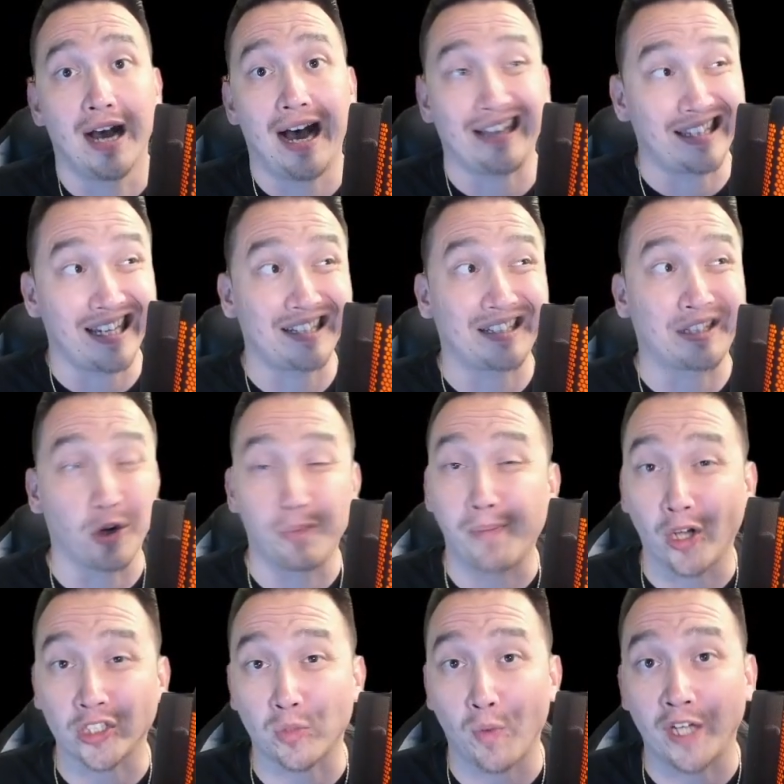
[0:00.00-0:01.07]
I think Guild
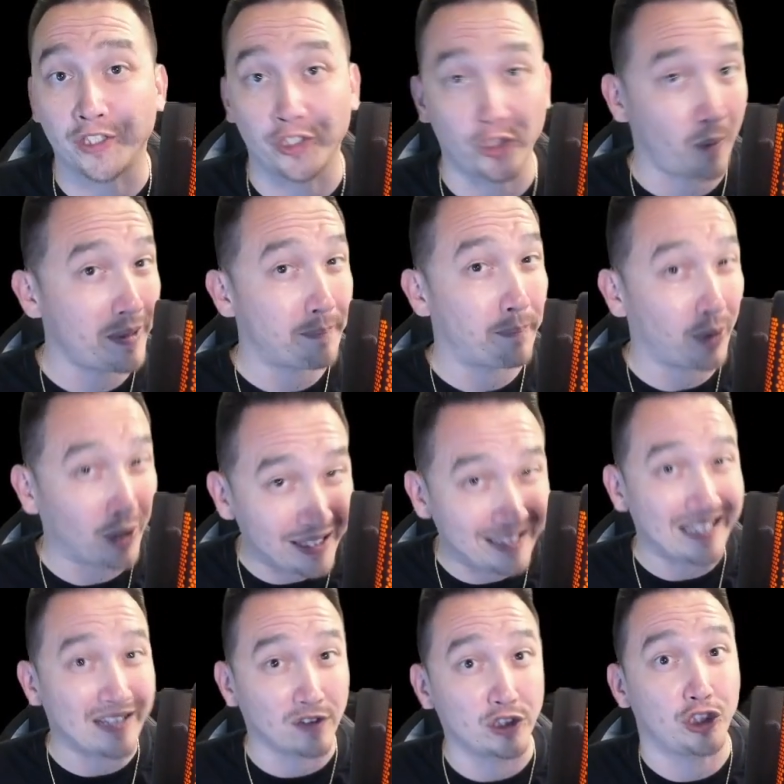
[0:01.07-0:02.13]
Boss 1 she'll be
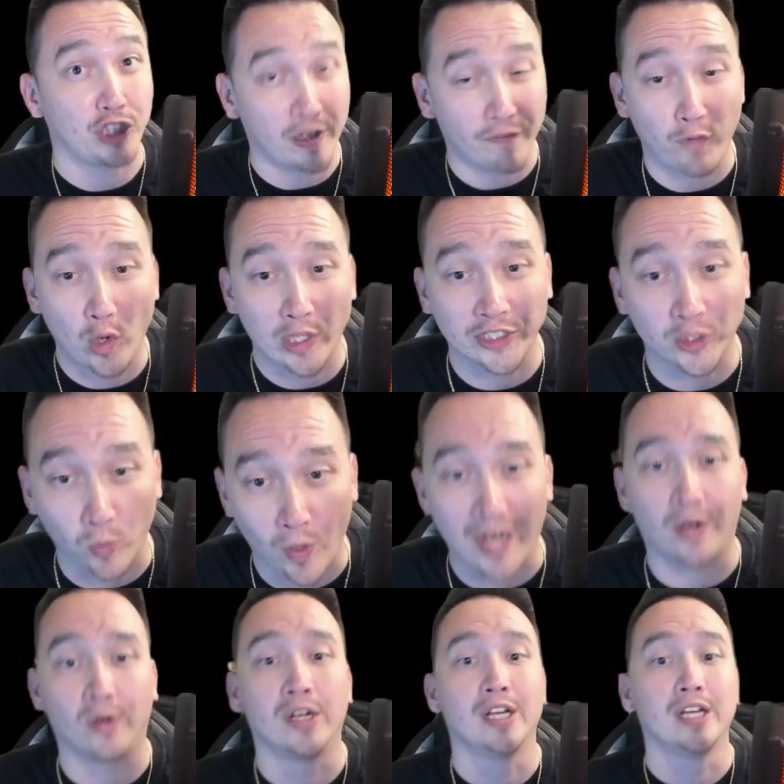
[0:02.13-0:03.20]
pretty legit for as
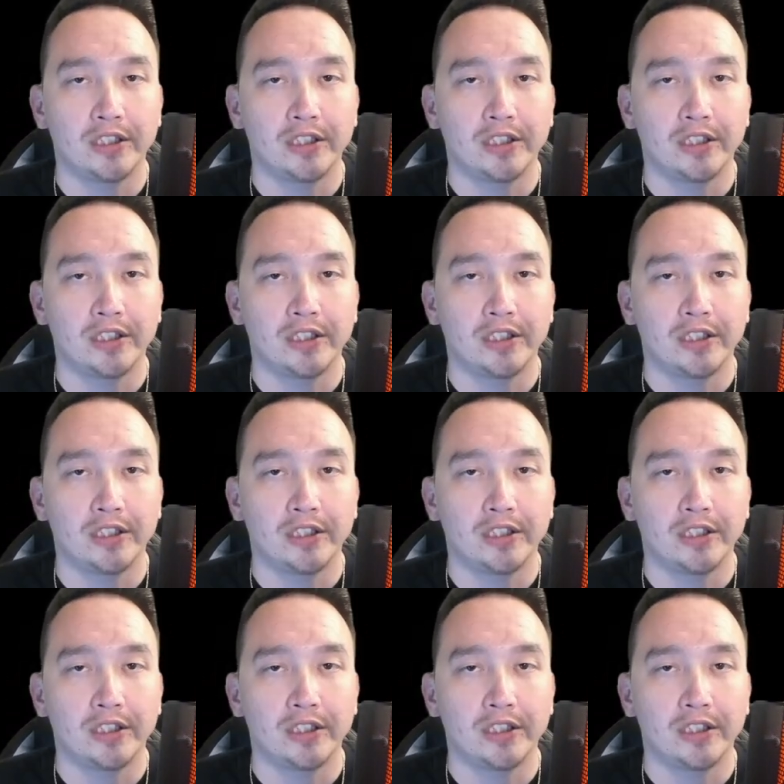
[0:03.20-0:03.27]
well.